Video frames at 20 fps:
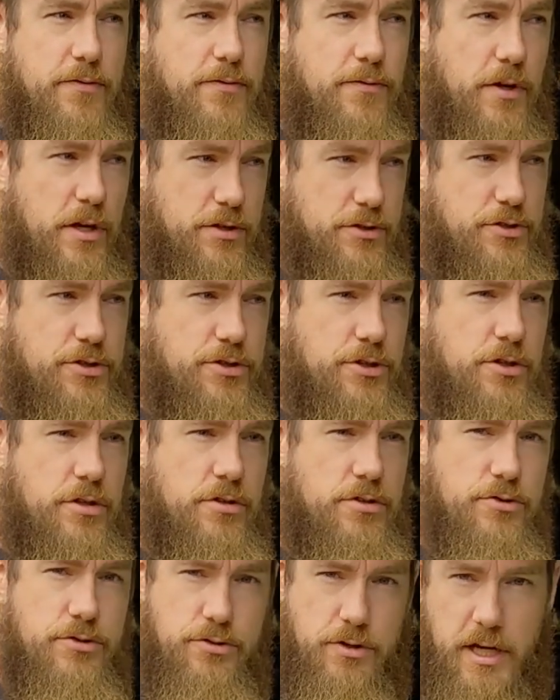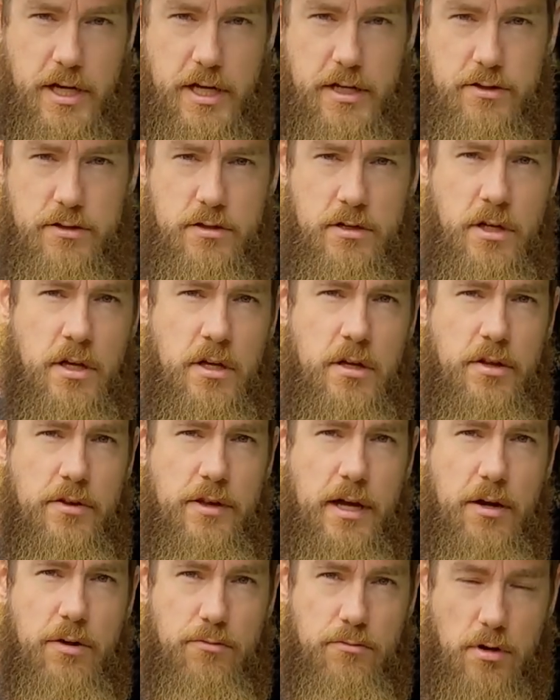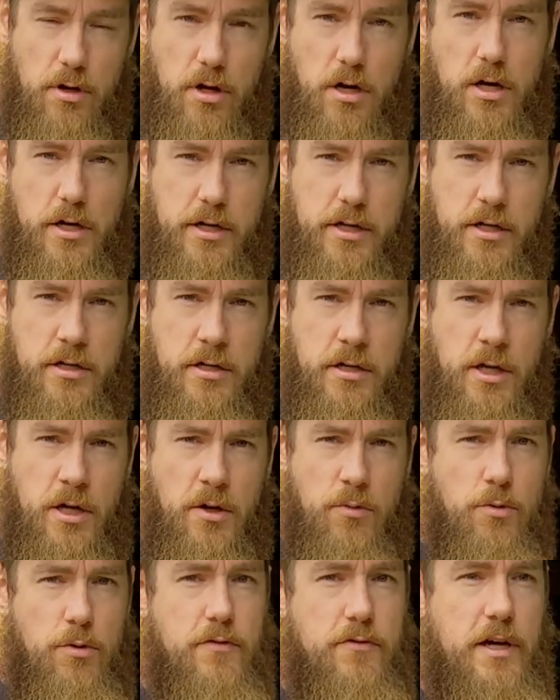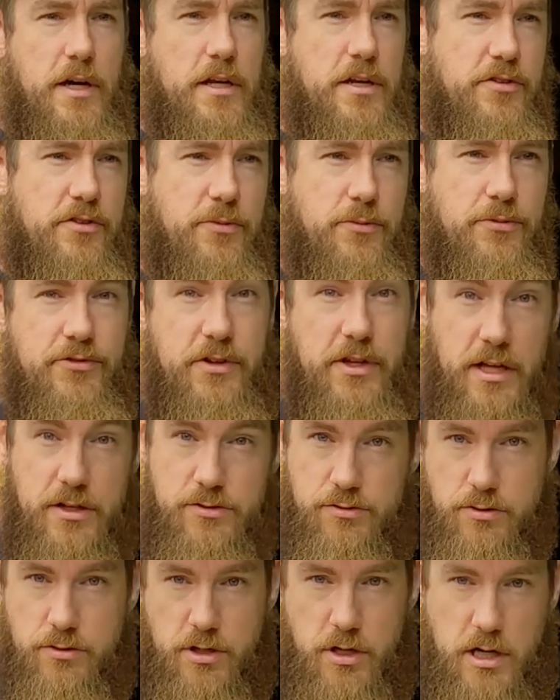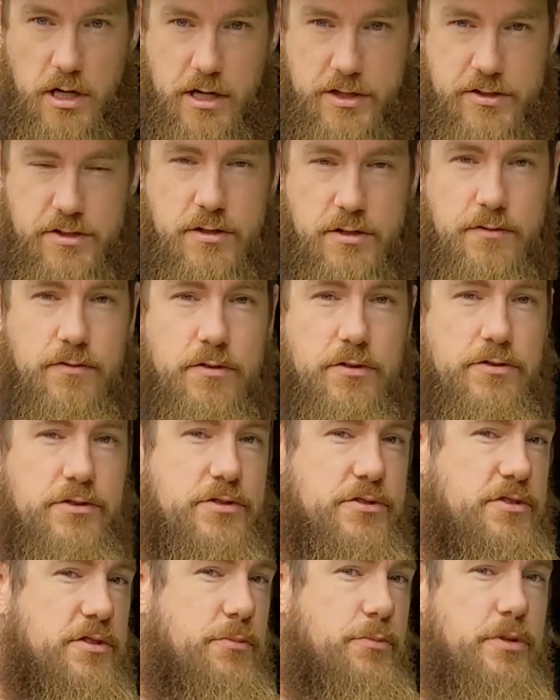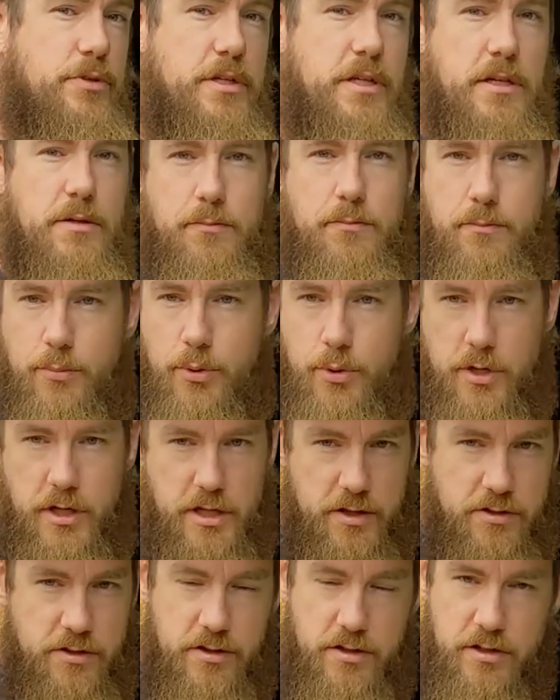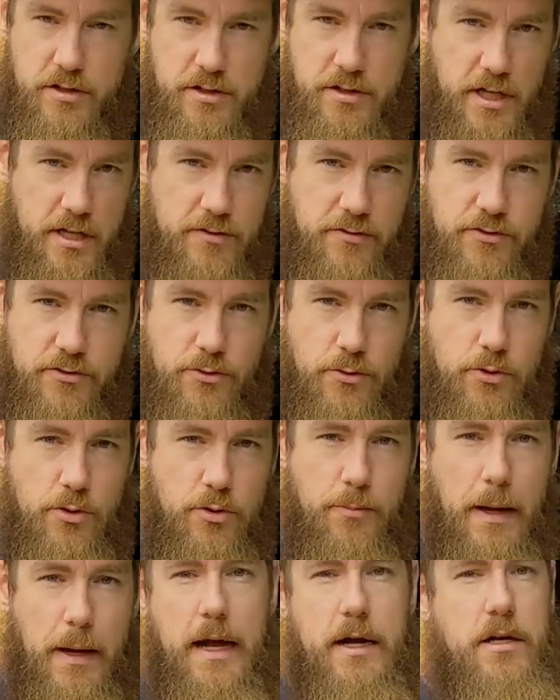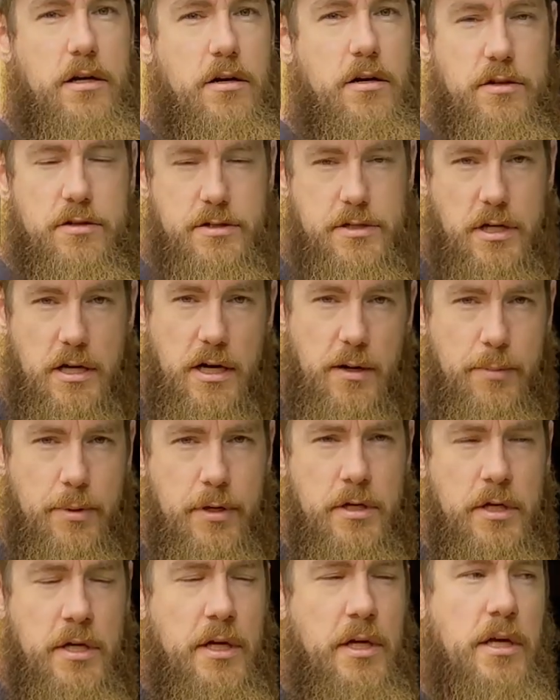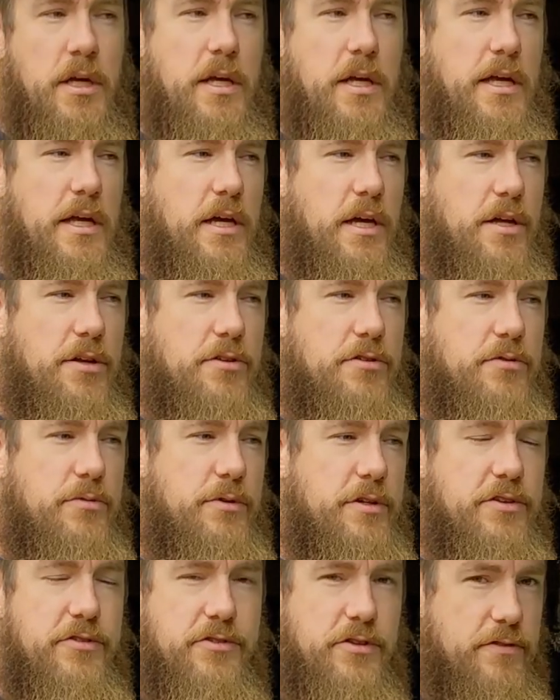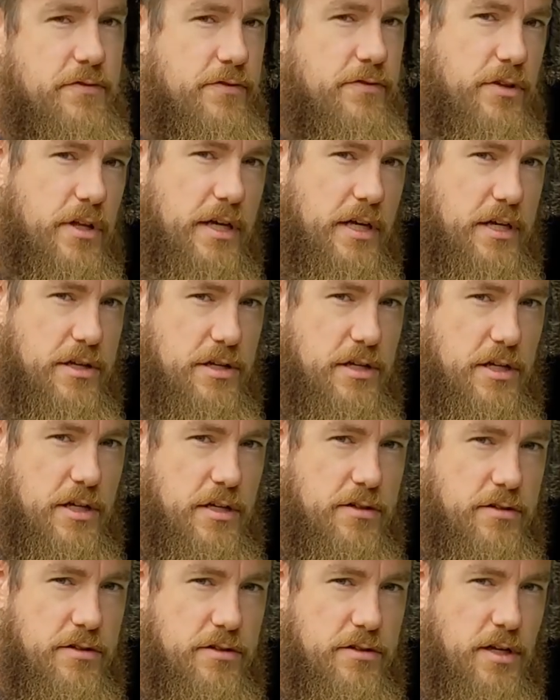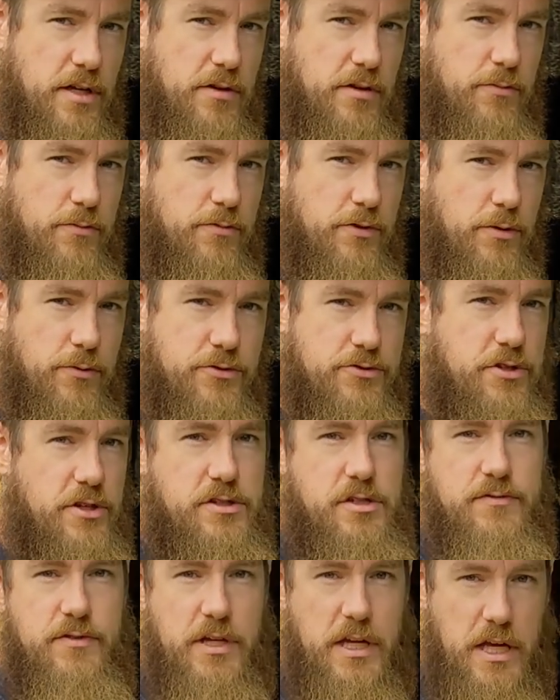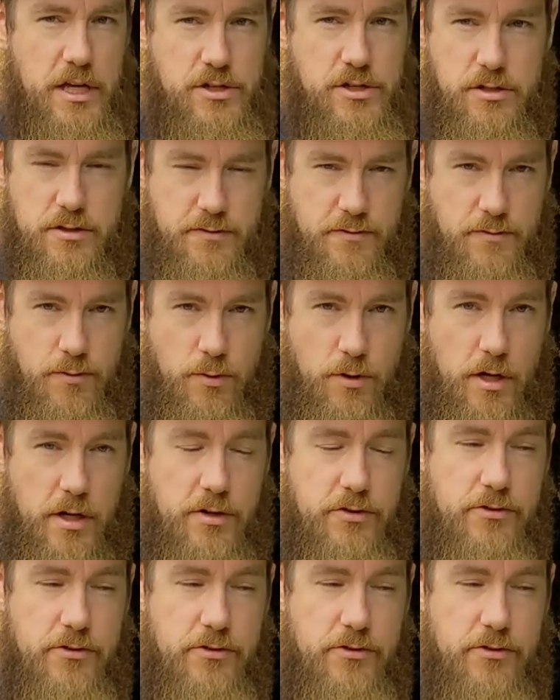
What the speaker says: French drain, that rock, would have added substantial cost versus simply putting the native soil back on top, and we just didn't feel like there was justification for it.